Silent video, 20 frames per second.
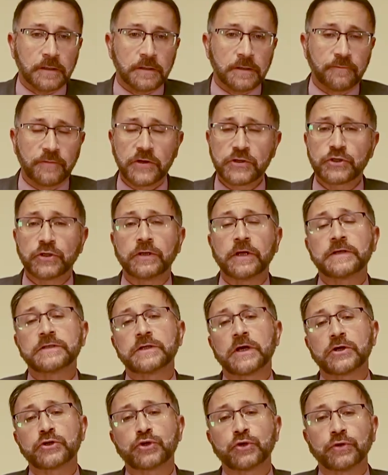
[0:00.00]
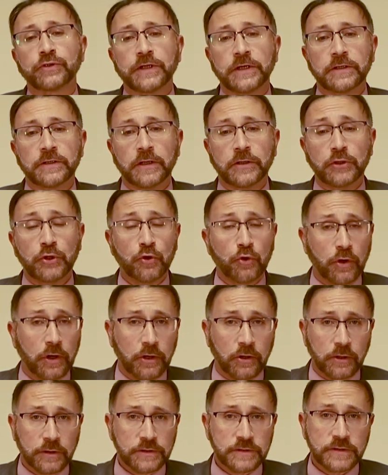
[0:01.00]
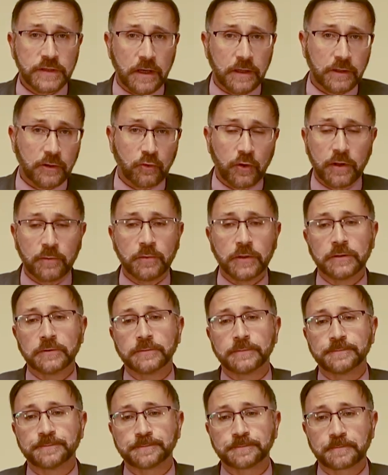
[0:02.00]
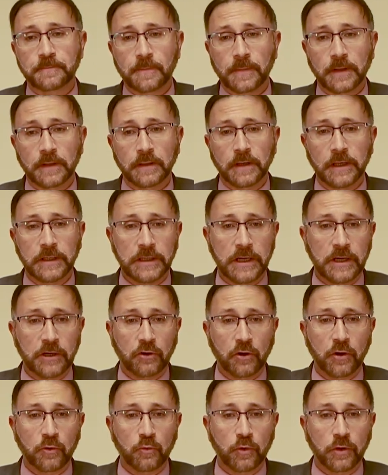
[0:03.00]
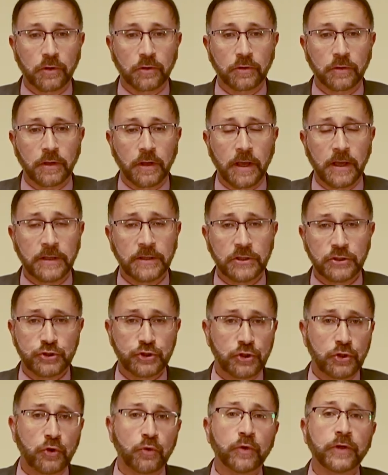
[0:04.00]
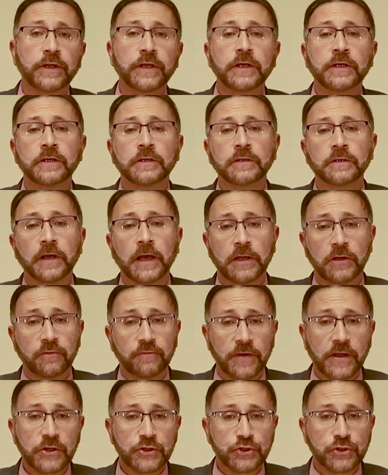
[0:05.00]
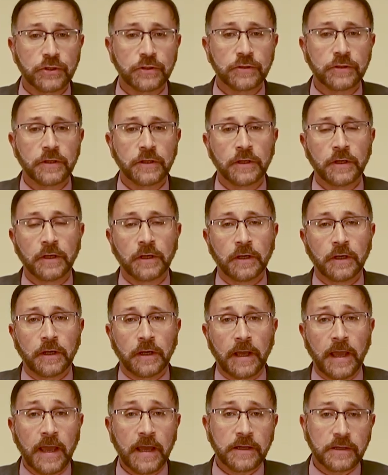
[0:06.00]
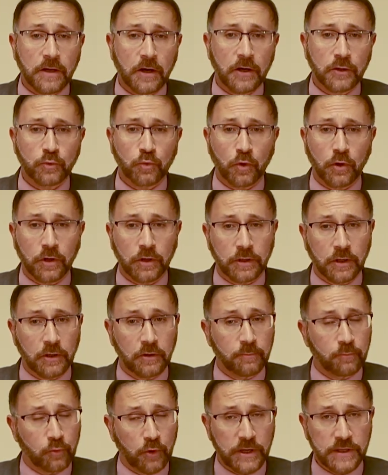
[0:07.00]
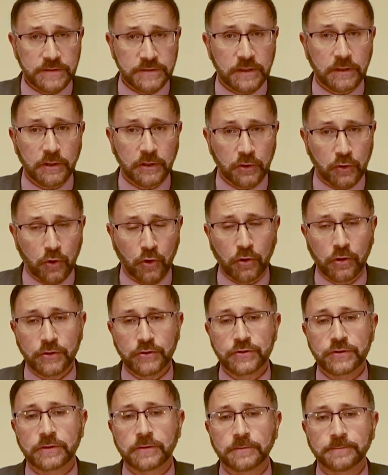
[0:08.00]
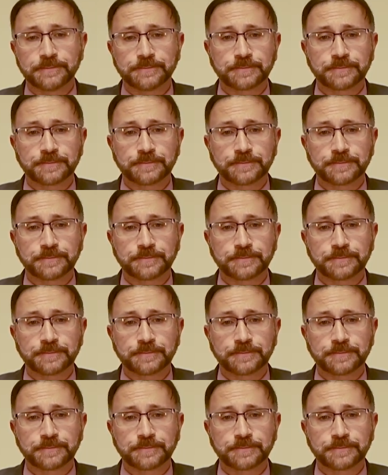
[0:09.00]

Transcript: The vision has ushered in a new era in Saudi Arabia, an era where ingenuity, innovation, and hard work are embraced and encouraged.